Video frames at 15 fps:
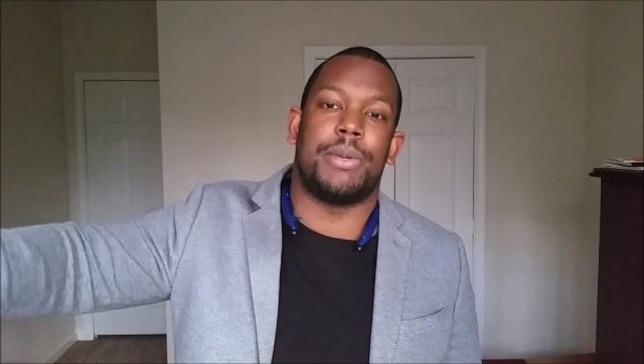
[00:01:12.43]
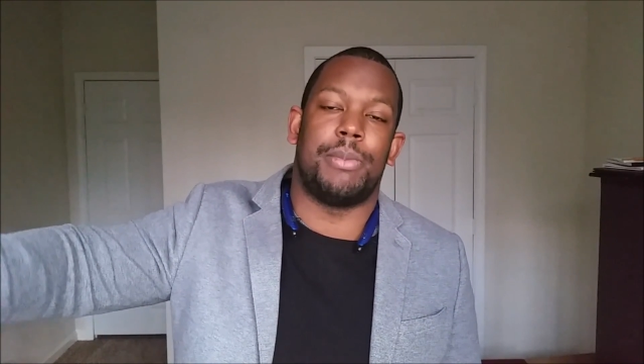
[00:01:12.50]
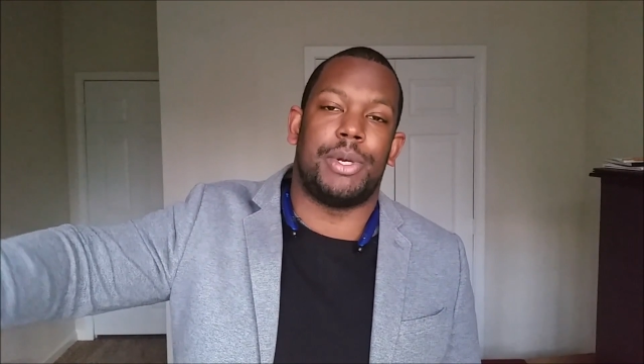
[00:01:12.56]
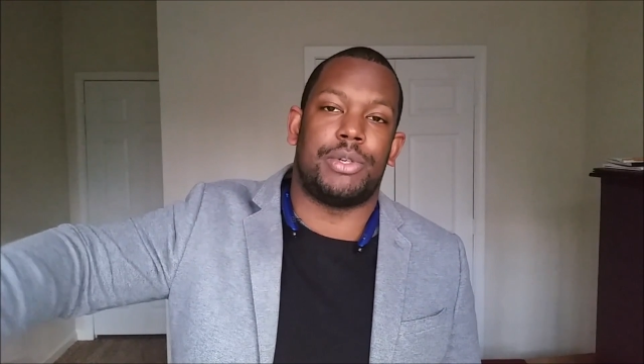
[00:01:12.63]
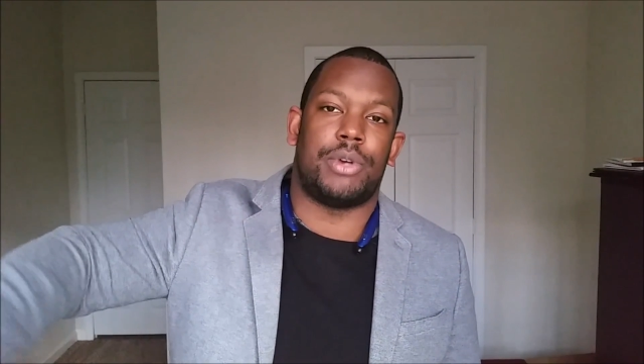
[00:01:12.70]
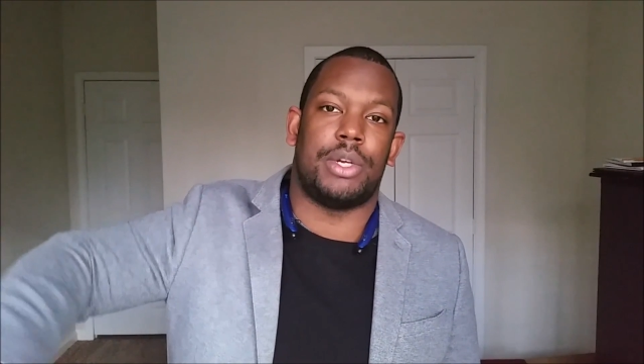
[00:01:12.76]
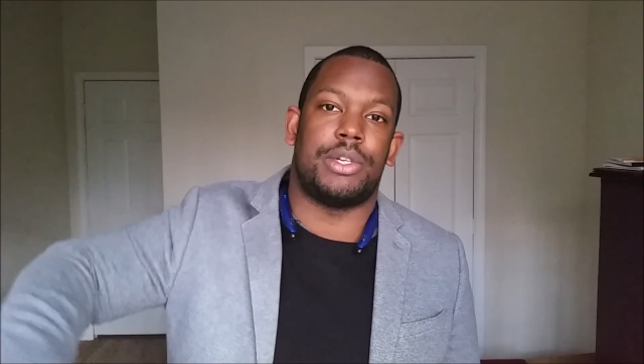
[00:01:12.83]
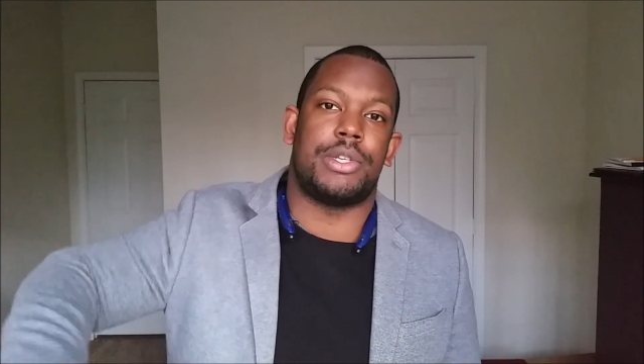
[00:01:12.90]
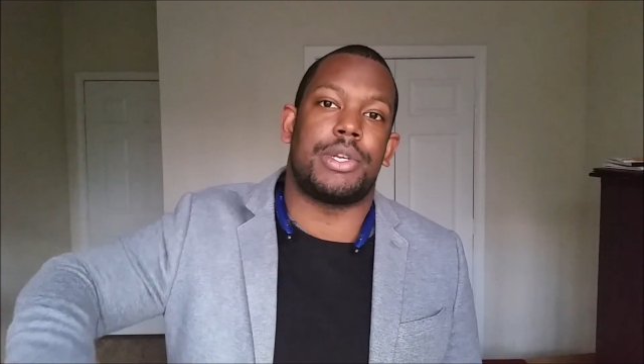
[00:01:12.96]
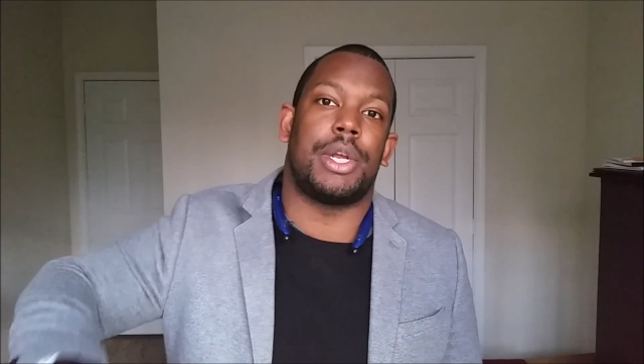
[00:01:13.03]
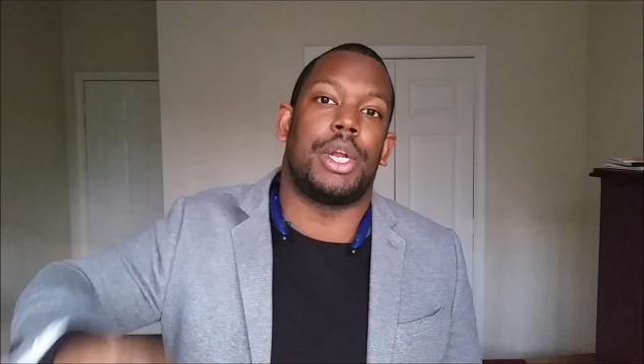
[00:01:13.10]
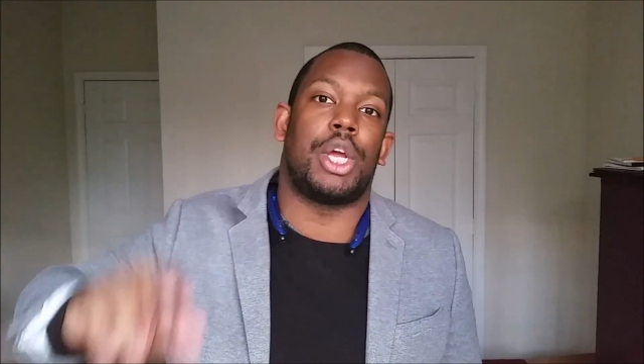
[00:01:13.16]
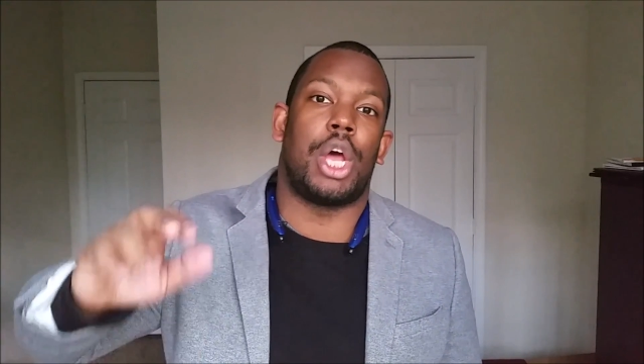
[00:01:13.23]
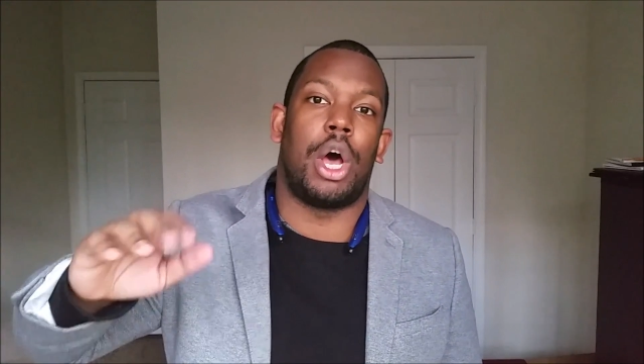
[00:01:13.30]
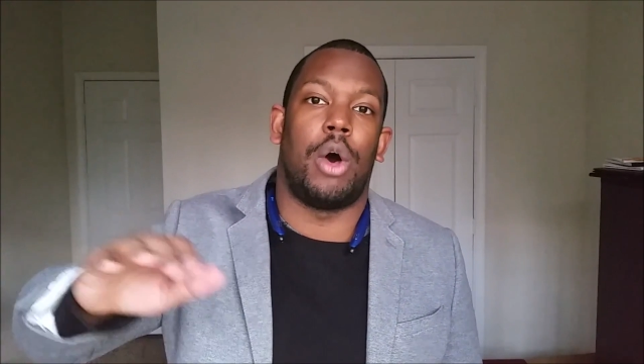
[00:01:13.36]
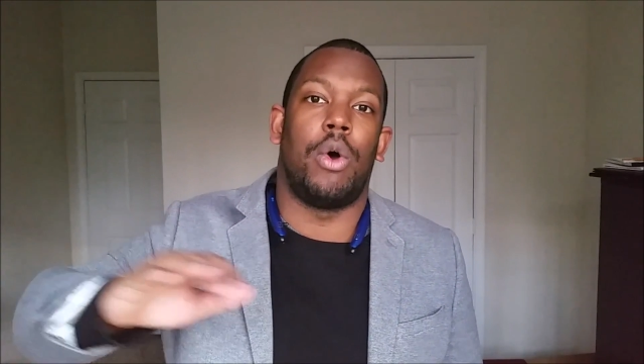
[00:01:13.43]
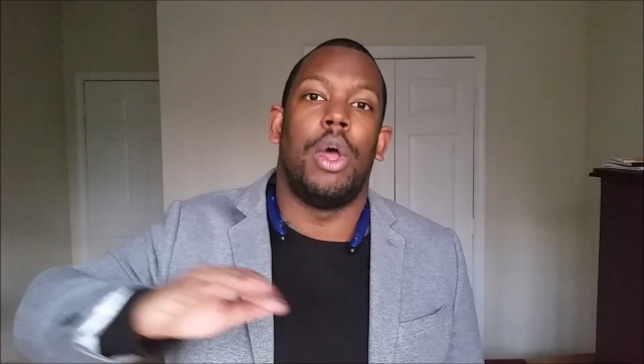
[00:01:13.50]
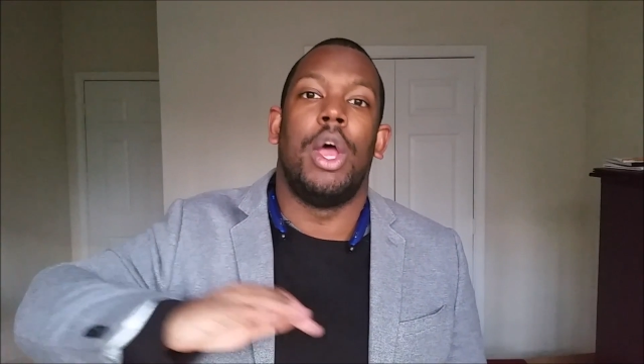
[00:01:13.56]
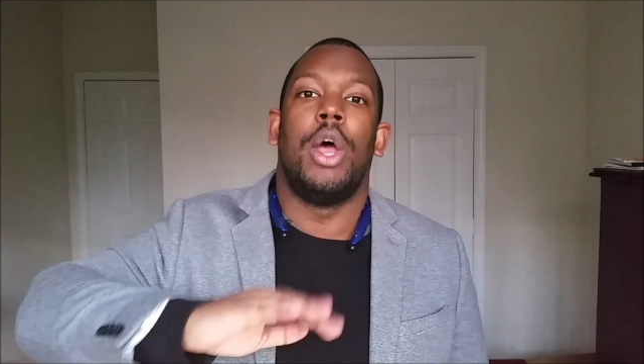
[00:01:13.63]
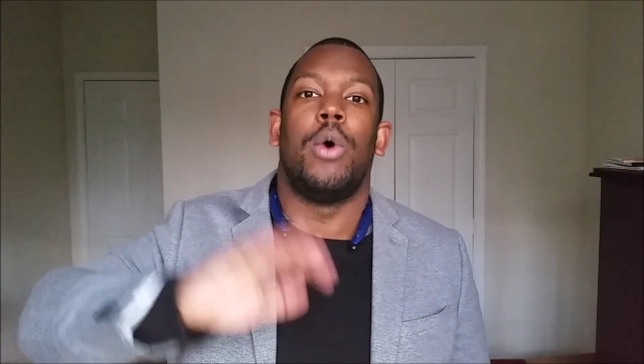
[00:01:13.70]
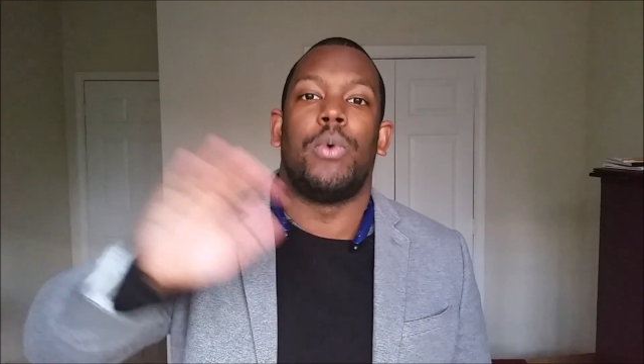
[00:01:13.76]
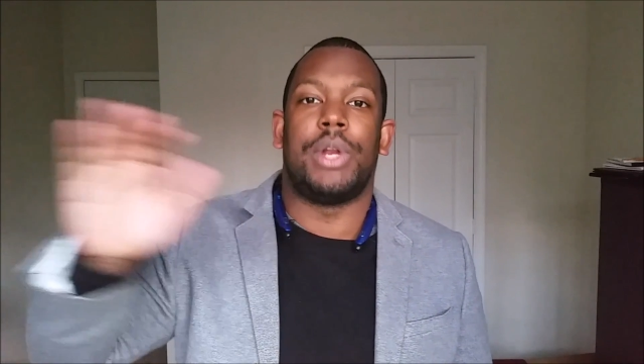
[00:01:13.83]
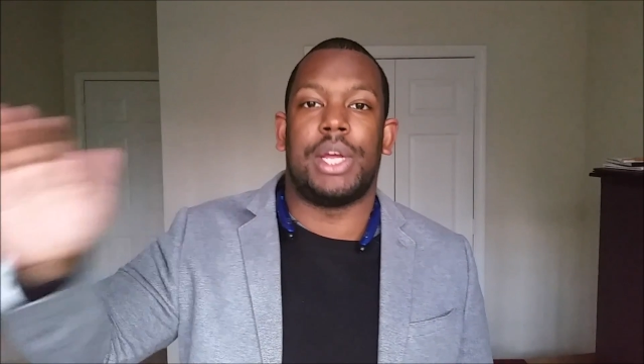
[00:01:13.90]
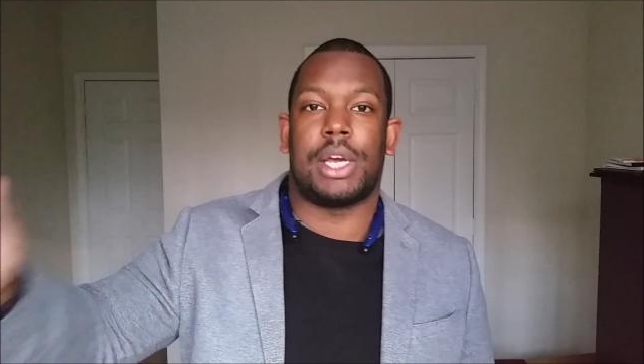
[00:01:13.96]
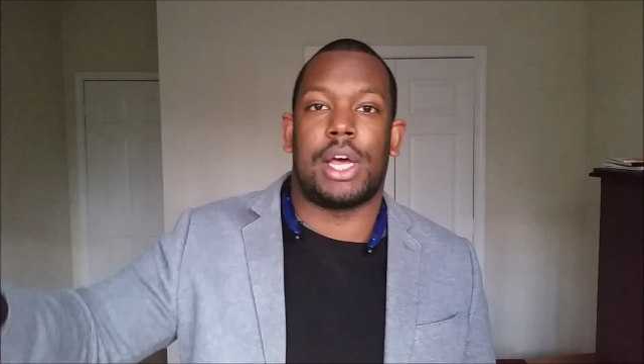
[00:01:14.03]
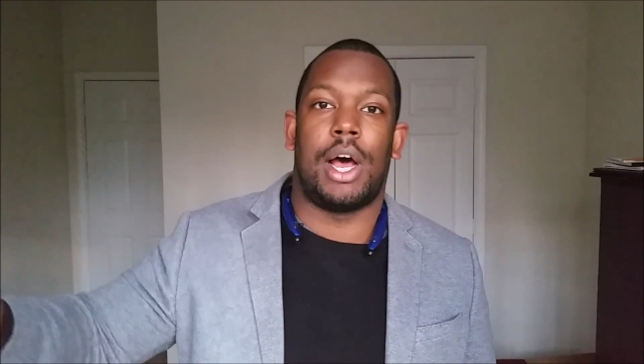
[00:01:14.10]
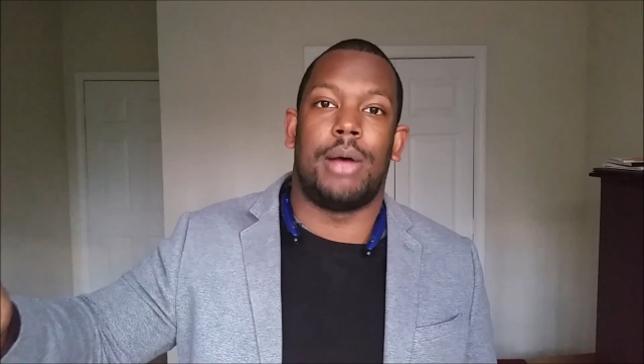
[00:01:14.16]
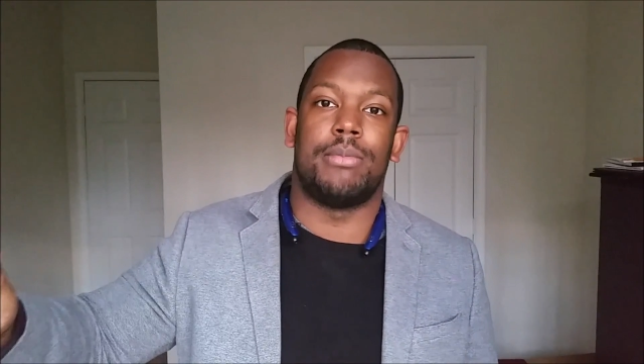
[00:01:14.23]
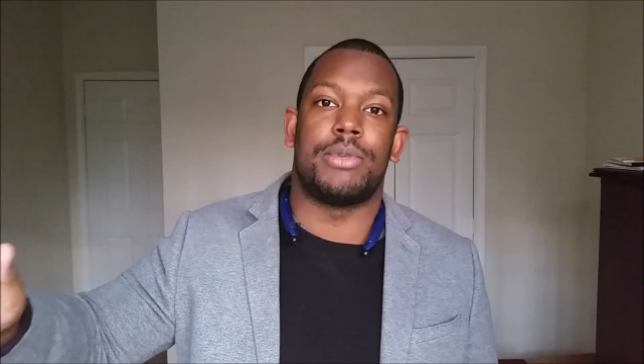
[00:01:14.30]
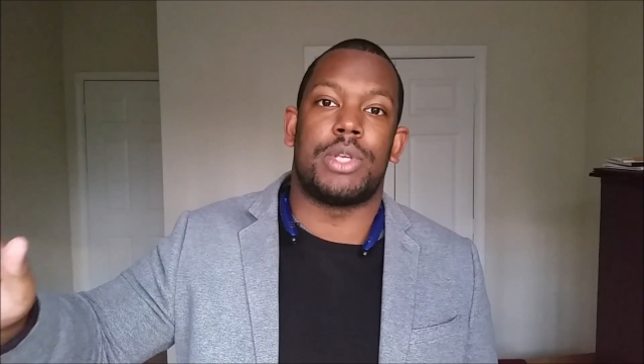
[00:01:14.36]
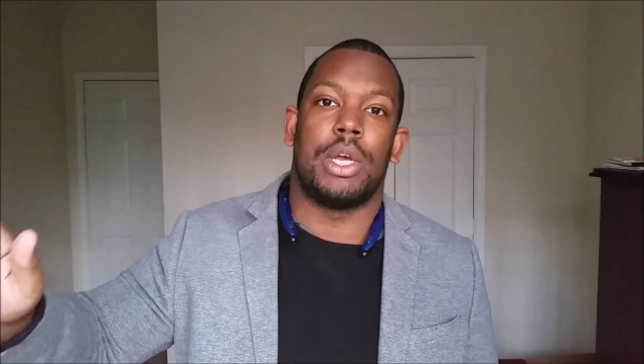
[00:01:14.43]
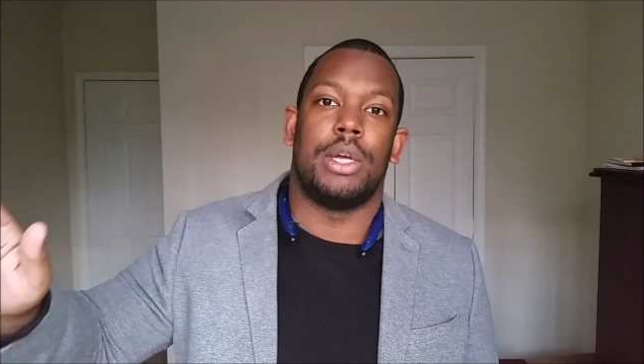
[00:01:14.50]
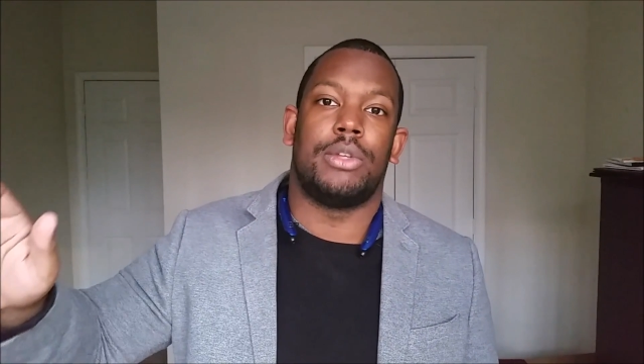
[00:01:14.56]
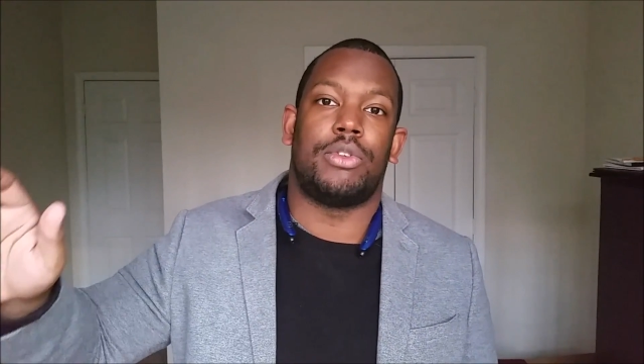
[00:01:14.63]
administration is going to go when it comes